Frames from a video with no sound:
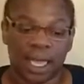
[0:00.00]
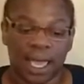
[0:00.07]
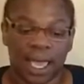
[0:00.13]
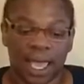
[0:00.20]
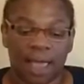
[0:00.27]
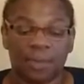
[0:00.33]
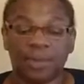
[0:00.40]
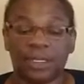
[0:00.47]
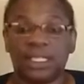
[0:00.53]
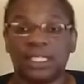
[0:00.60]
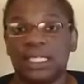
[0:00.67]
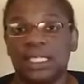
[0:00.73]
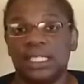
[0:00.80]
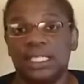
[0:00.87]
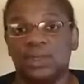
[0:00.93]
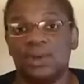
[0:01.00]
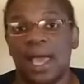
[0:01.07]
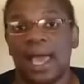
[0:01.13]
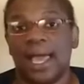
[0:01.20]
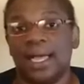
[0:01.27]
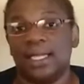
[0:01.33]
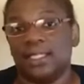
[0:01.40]
and proceeds to
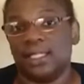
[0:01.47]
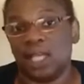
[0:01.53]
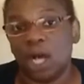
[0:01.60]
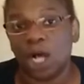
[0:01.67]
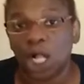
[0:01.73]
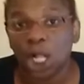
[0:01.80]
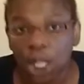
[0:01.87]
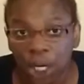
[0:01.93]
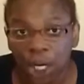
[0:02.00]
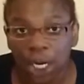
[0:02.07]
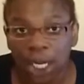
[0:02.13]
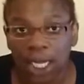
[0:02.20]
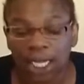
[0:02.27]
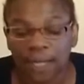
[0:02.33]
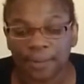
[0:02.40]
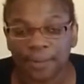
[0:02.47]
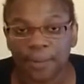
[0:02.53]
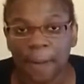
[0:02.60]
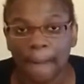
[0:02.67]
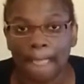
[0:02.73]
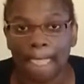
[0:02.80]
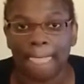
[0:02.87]
ask the clerk
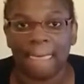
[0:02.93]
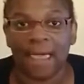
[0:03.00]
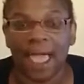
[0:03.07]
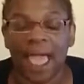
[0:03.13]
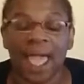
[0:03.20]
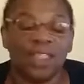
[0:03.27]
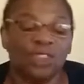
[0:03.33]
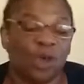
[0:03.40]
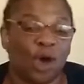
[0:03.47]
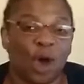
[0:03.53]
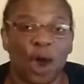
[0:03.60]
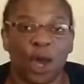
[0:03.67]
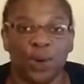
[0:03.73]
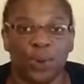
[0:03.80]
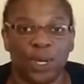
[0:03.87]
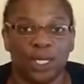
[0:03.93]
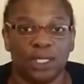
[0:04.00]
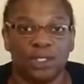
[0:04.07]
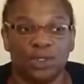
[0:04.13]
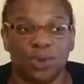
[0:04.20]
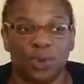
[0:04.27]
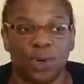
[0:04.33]
at the hardware
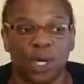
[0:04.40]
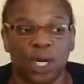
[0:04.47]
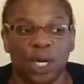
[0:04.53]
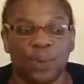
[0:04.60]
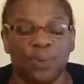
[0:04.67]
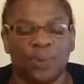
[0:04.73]
store,